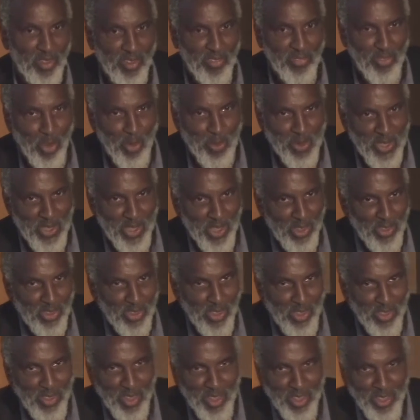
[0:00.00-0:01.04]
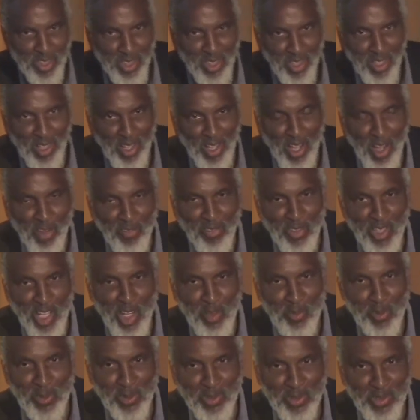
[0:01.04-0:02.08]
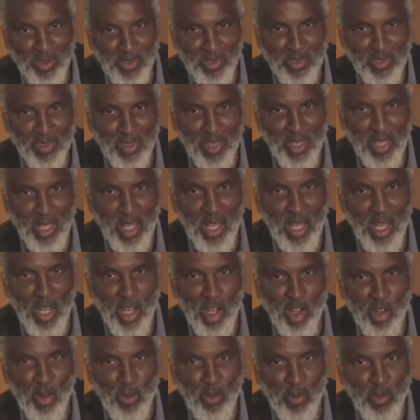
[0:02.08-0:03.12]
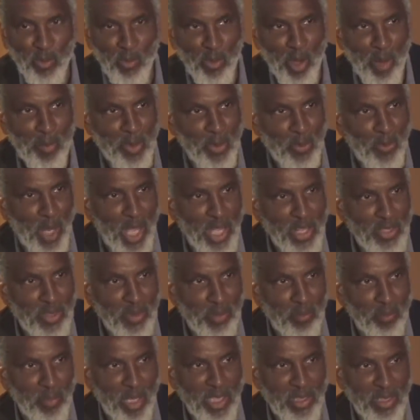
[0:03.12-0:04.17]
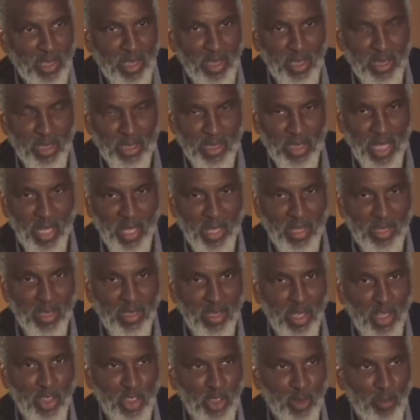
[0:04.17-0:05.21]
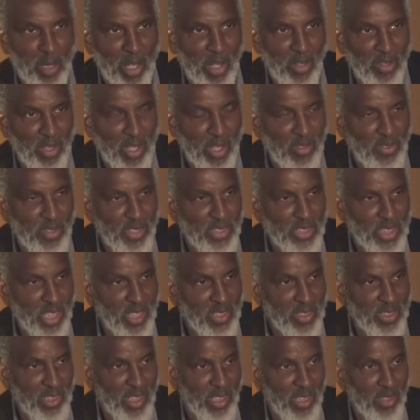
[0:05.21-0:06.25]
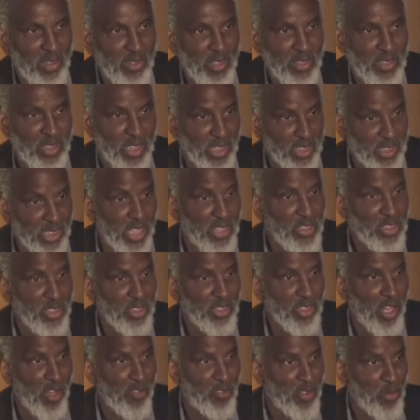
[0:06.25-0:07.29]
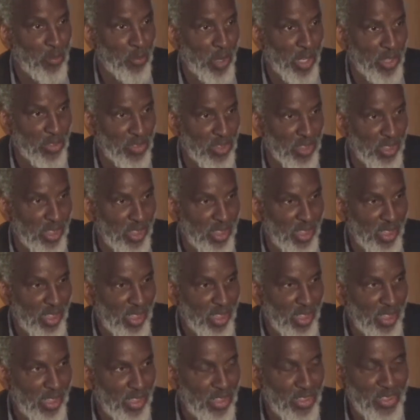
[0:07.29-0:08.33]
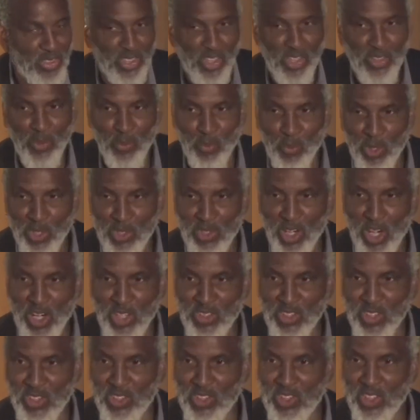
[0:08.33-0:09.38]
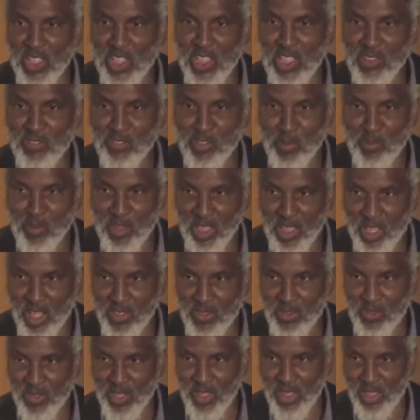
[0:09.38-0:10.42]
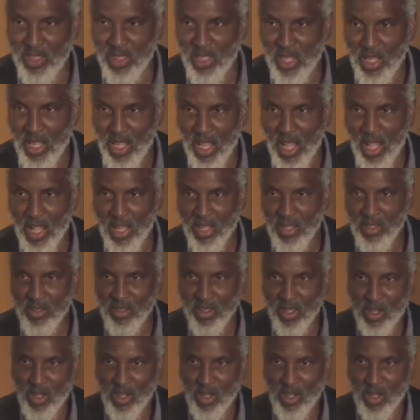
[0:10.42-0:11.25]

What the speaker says: former Secretary of Labor, Robert Rice, basically said, he talks about the succession of the rich. He said the rich are succeeding from the country and